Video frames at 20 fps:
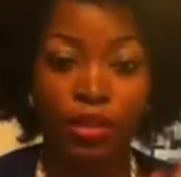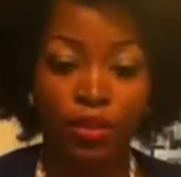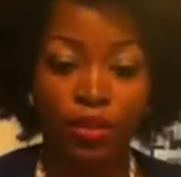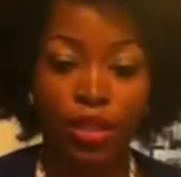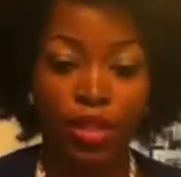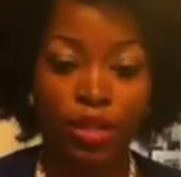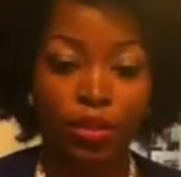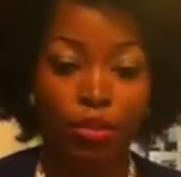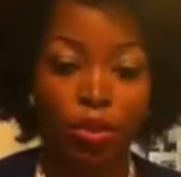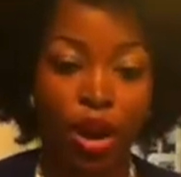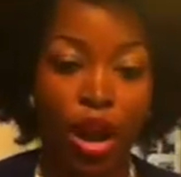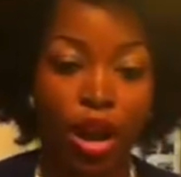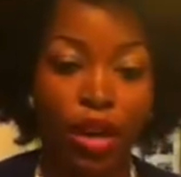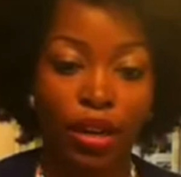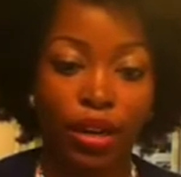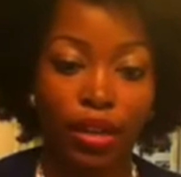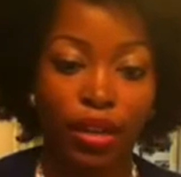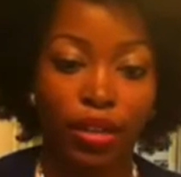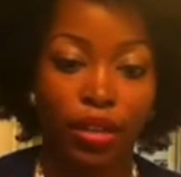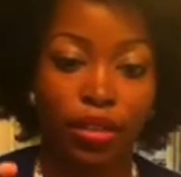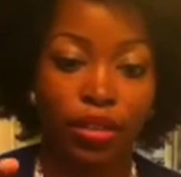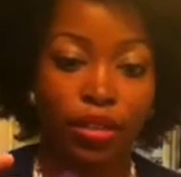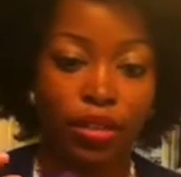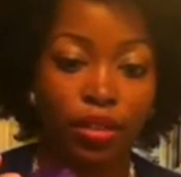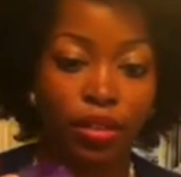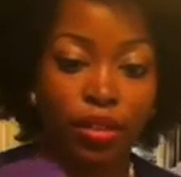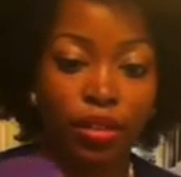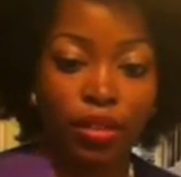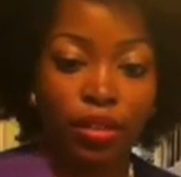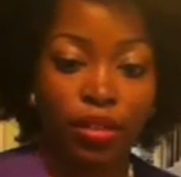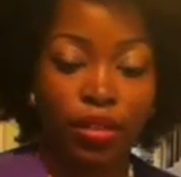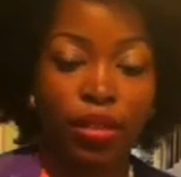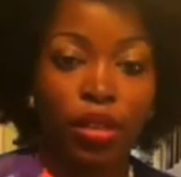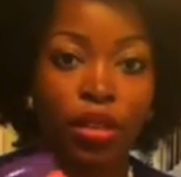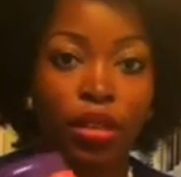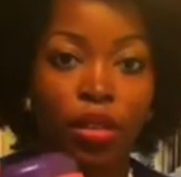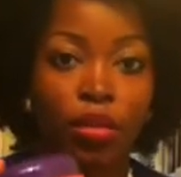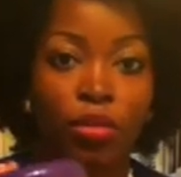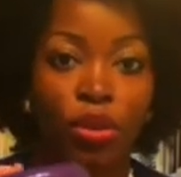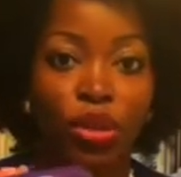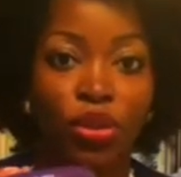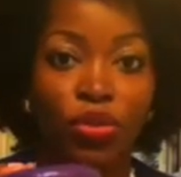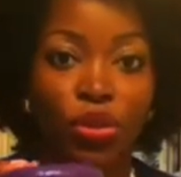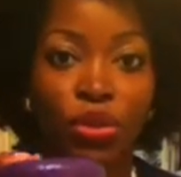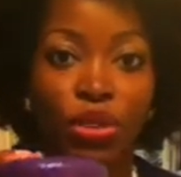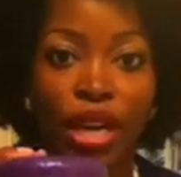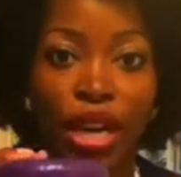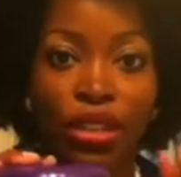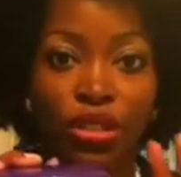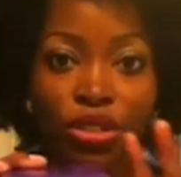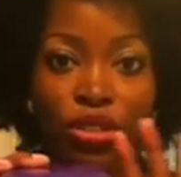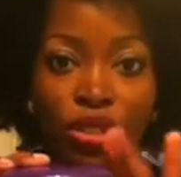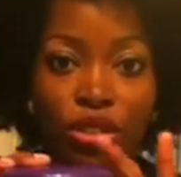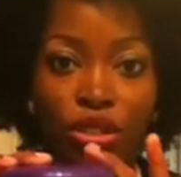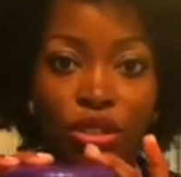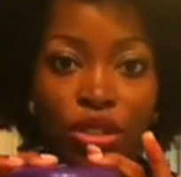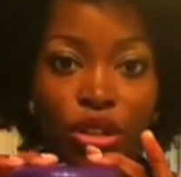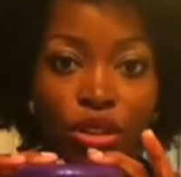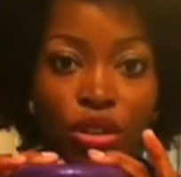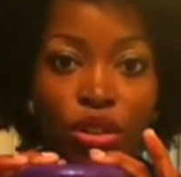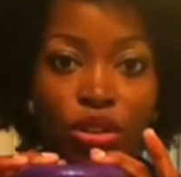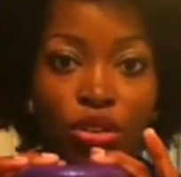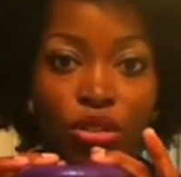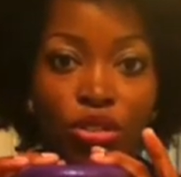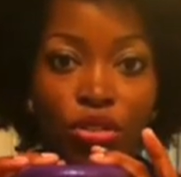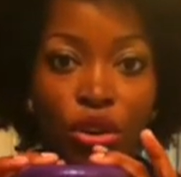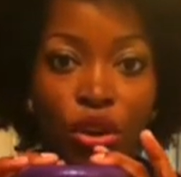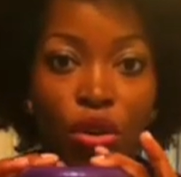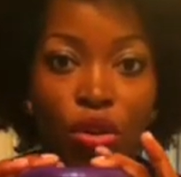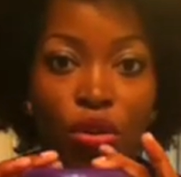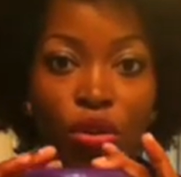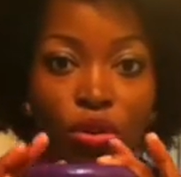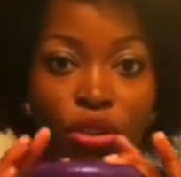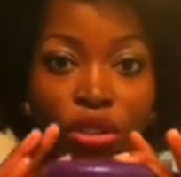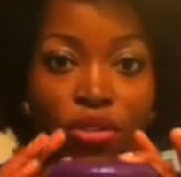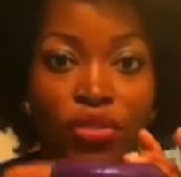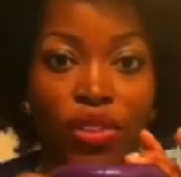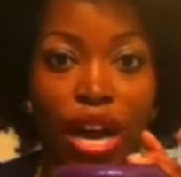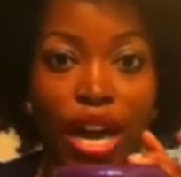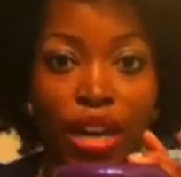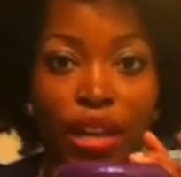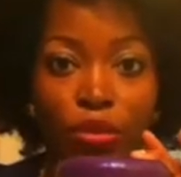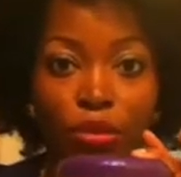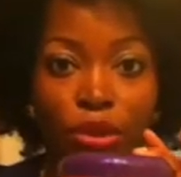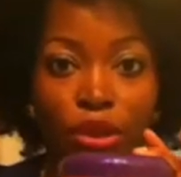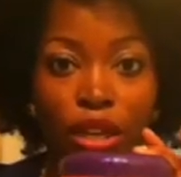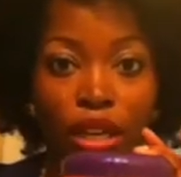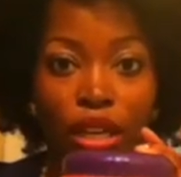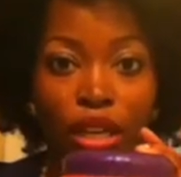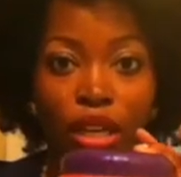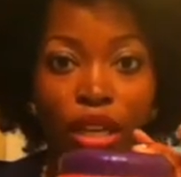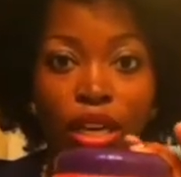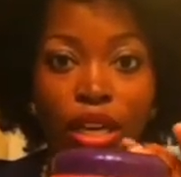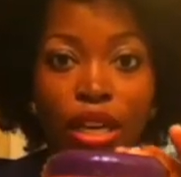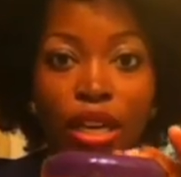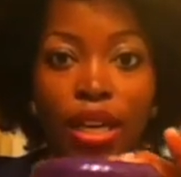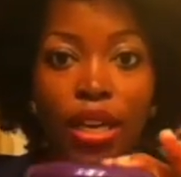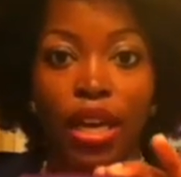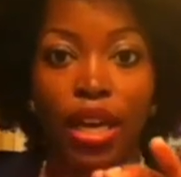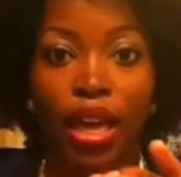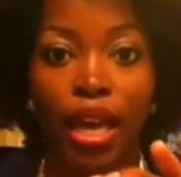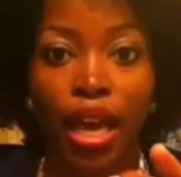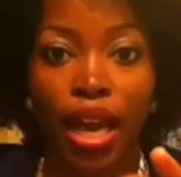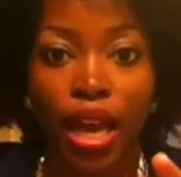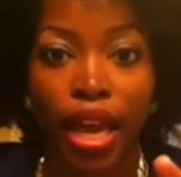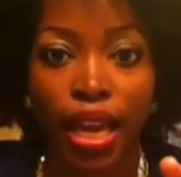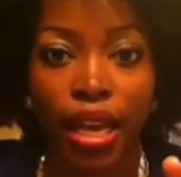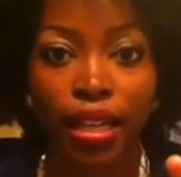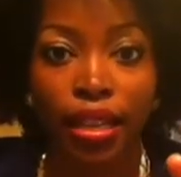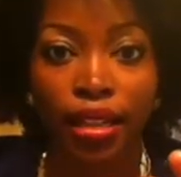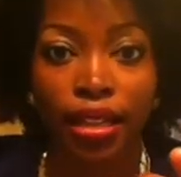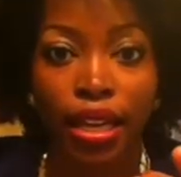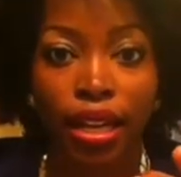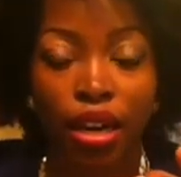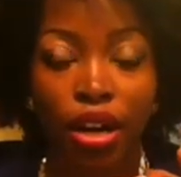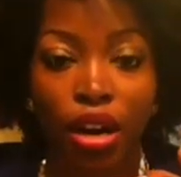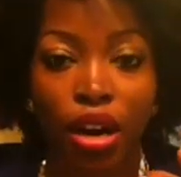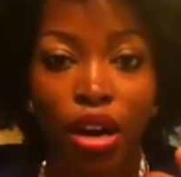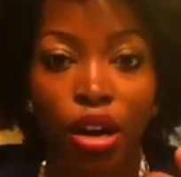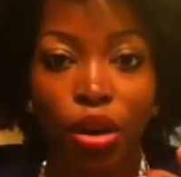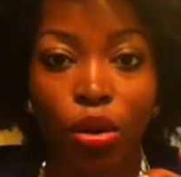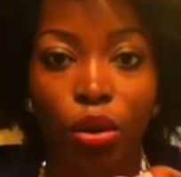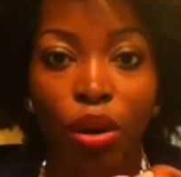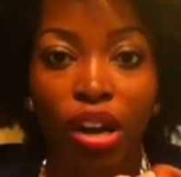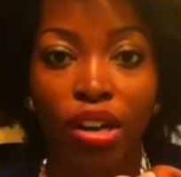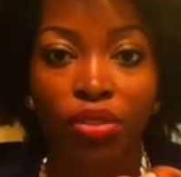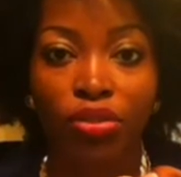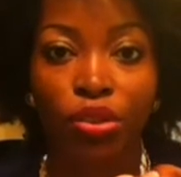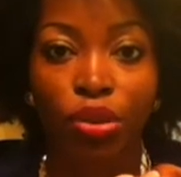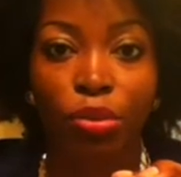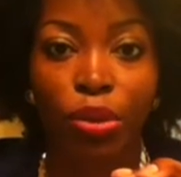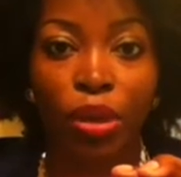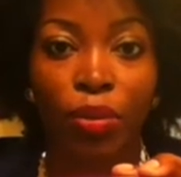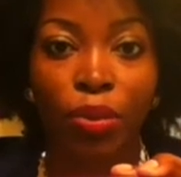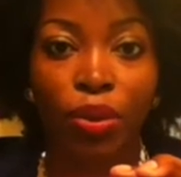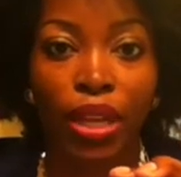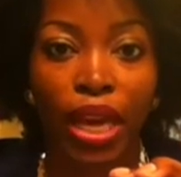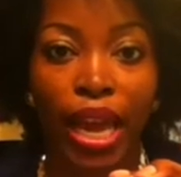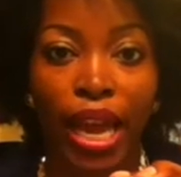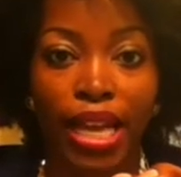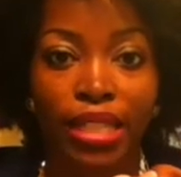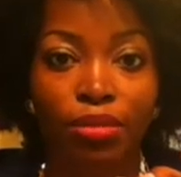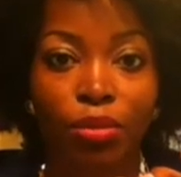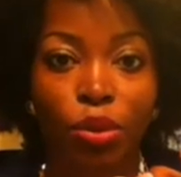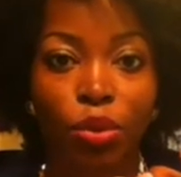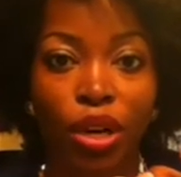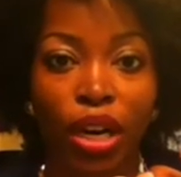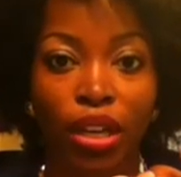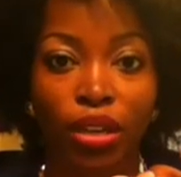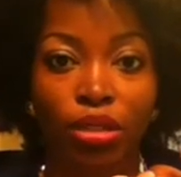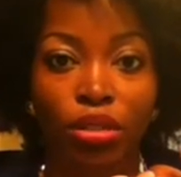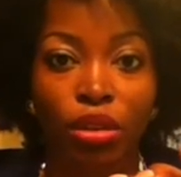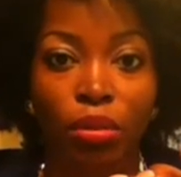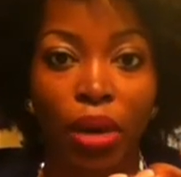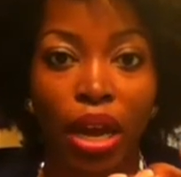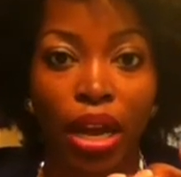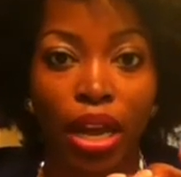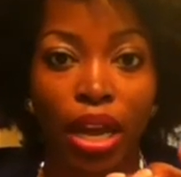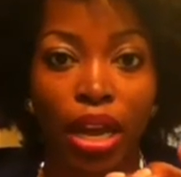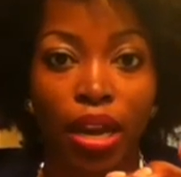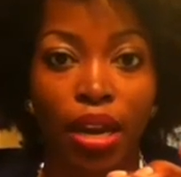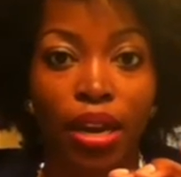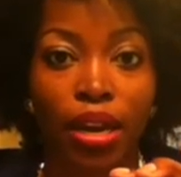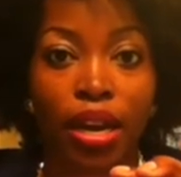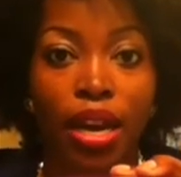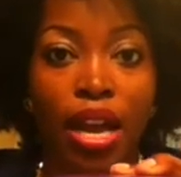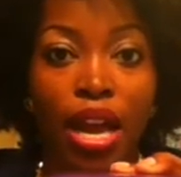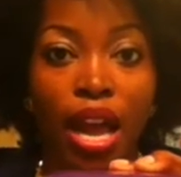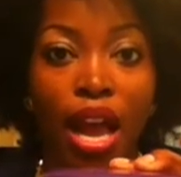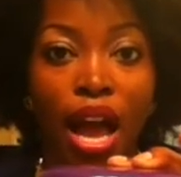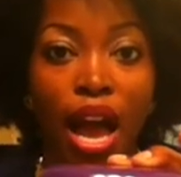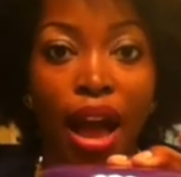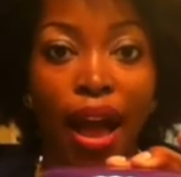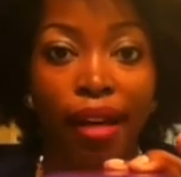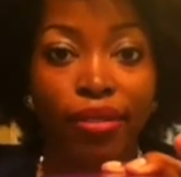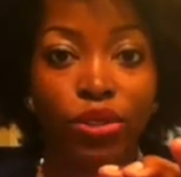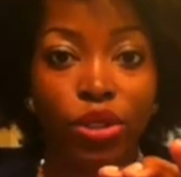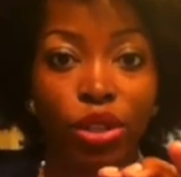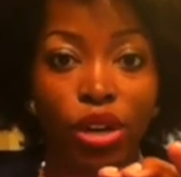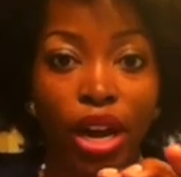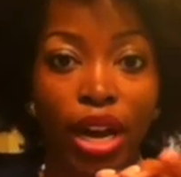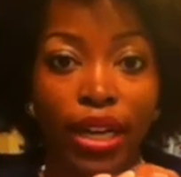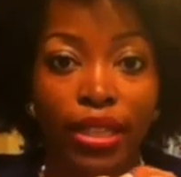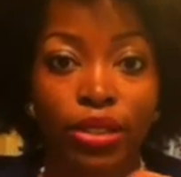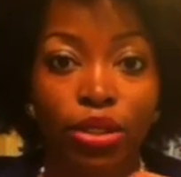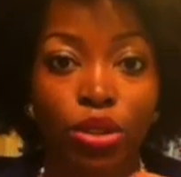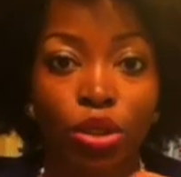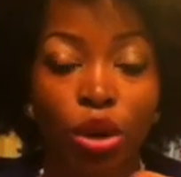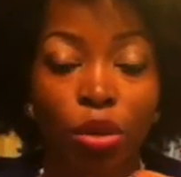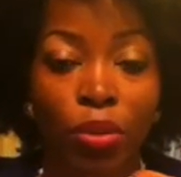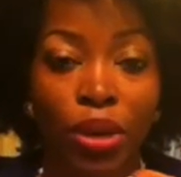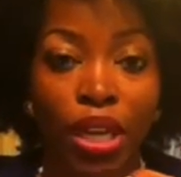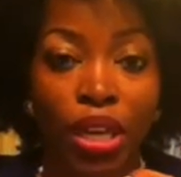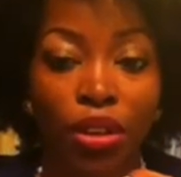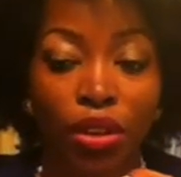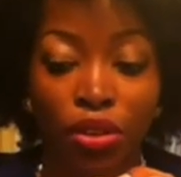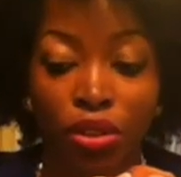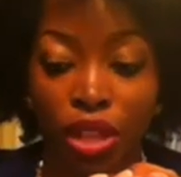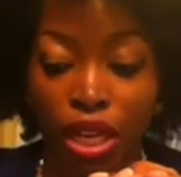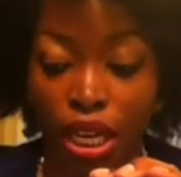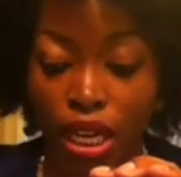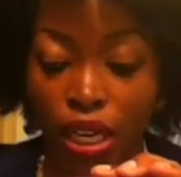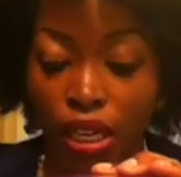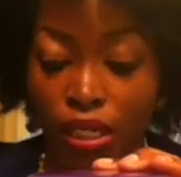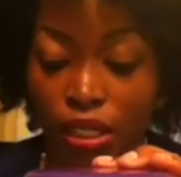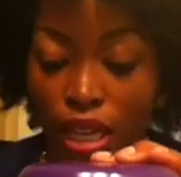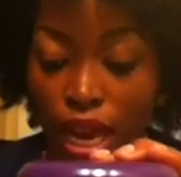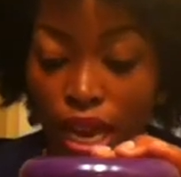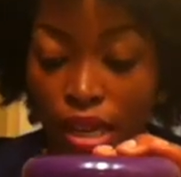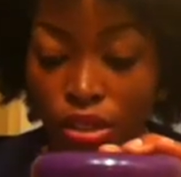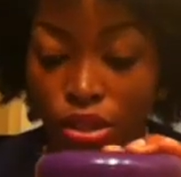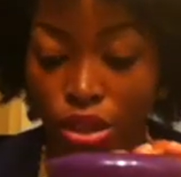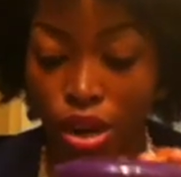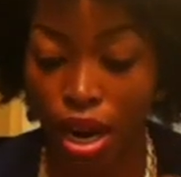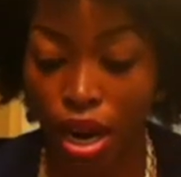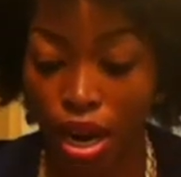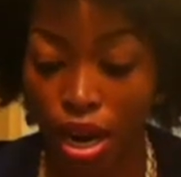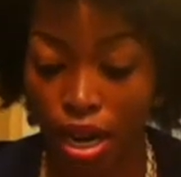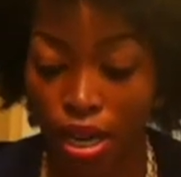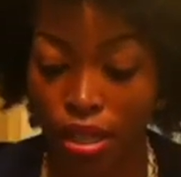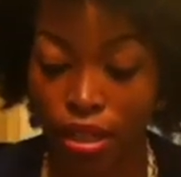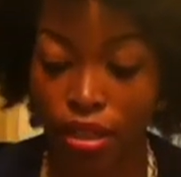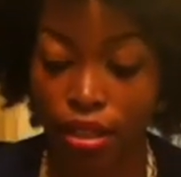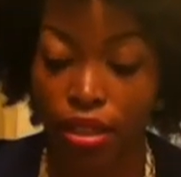this product, Beautiful Textures Curl Control Defining Pudding. And there are quite a few people that ask me what I use on my hair. I've tried so many other things. I tried